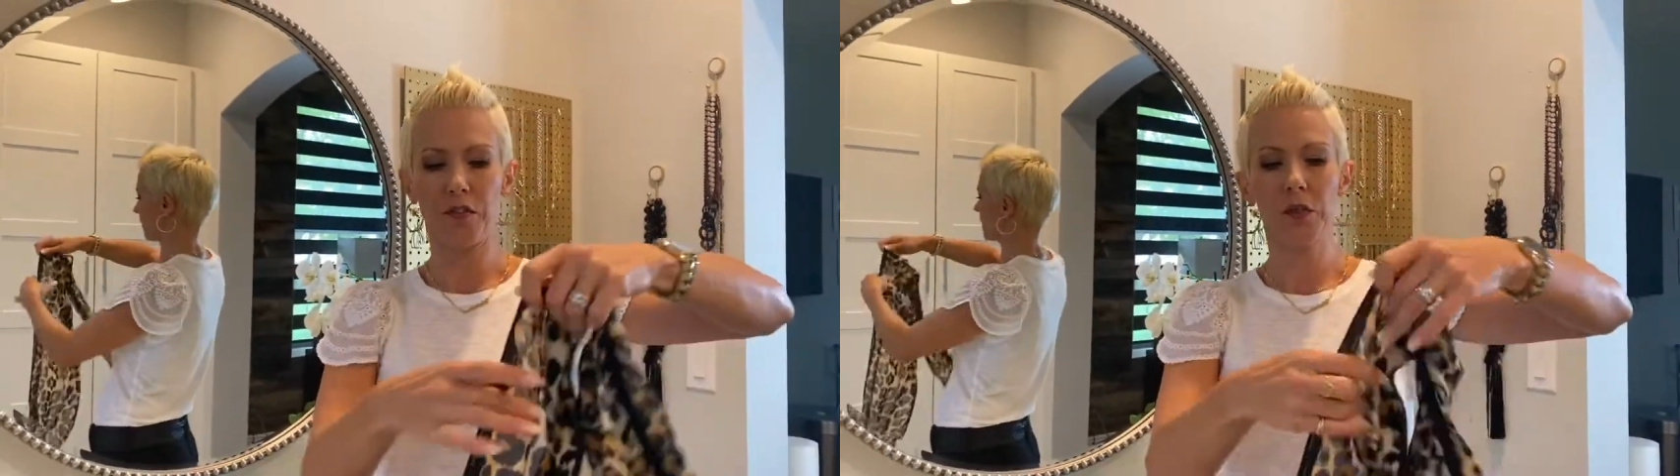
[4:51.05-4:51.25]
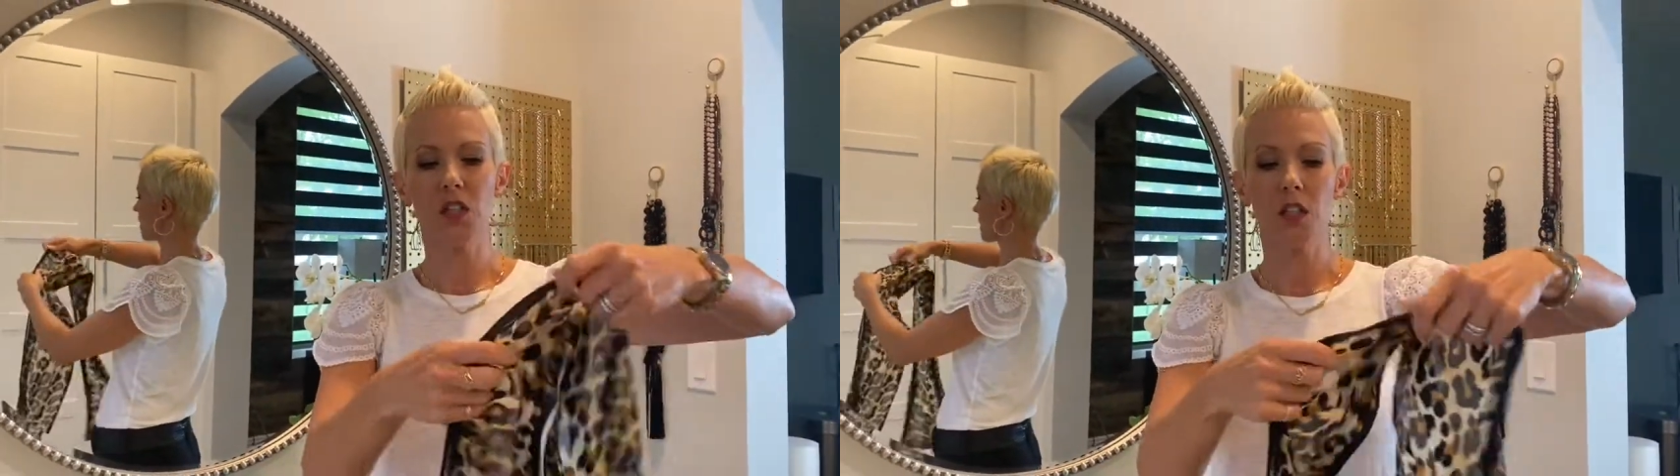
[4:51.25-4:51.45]

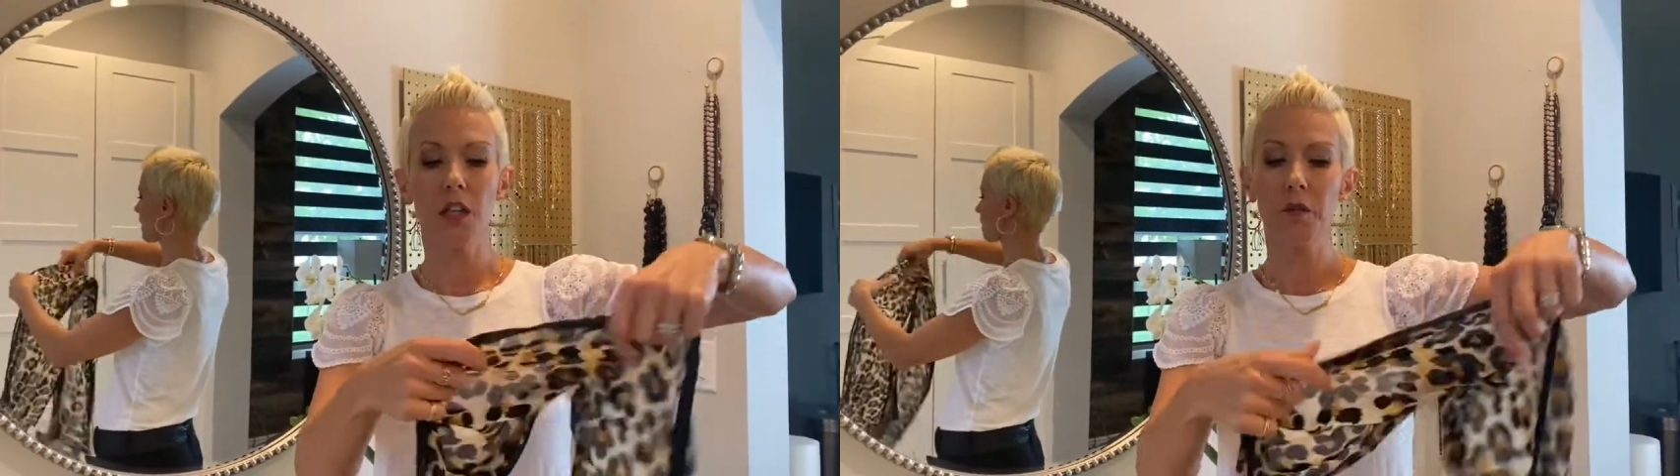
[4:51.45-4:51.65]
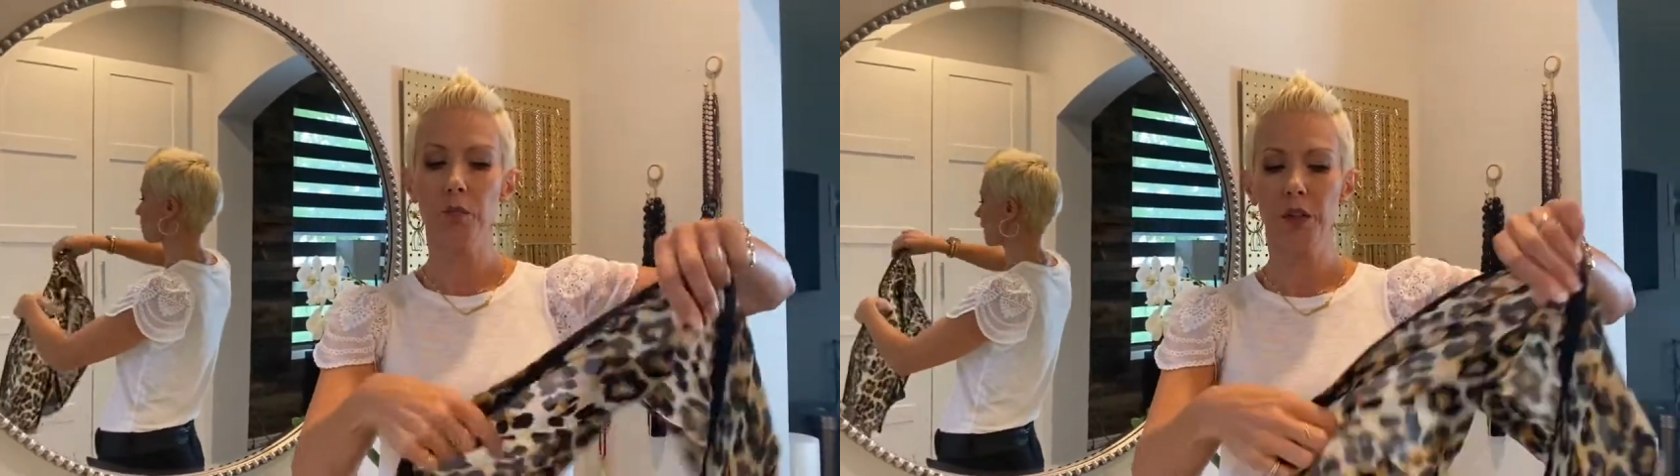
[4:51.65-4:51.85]
which is
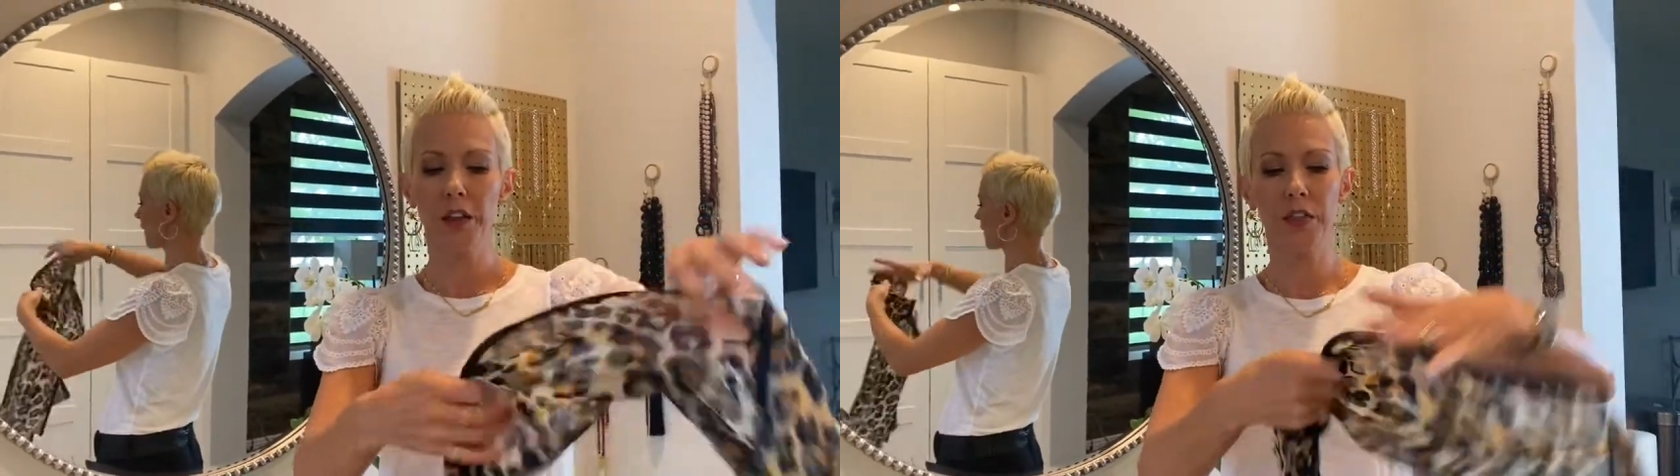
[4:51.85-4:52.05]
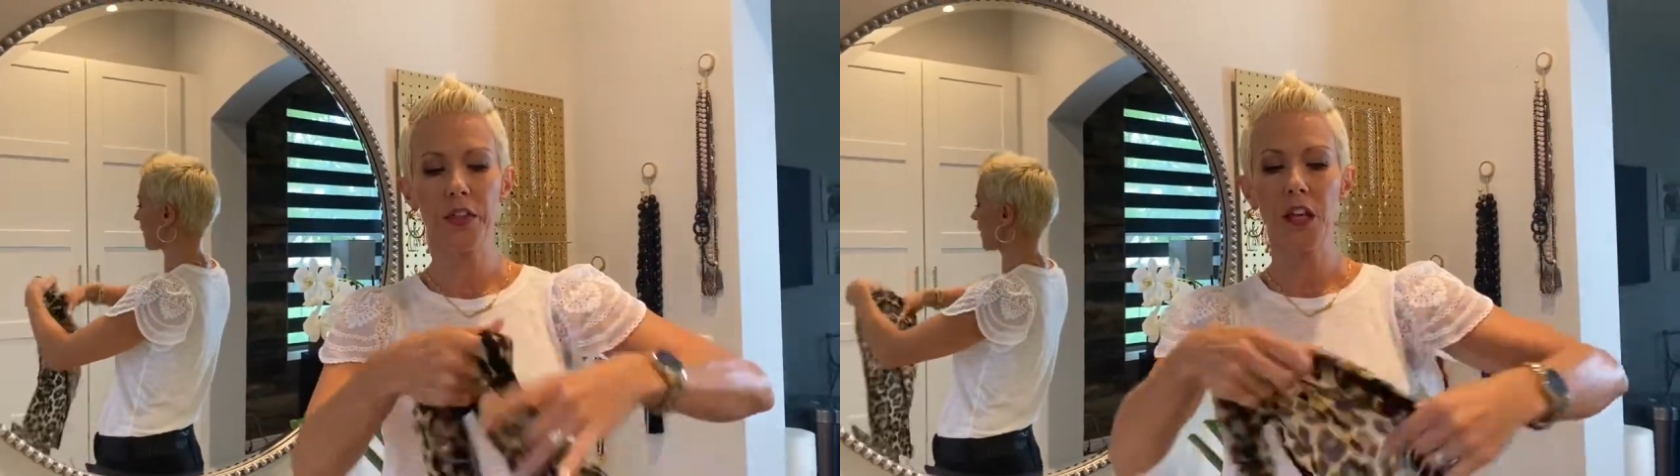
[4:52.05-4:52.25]
a
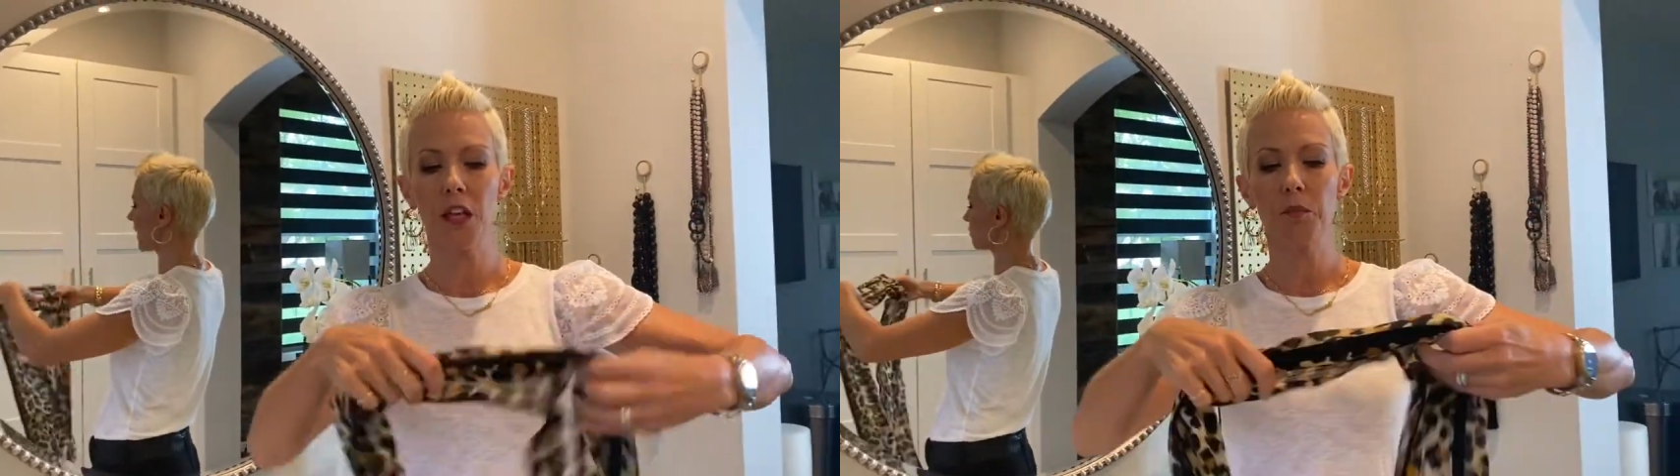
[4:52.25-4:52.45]
pretty thin,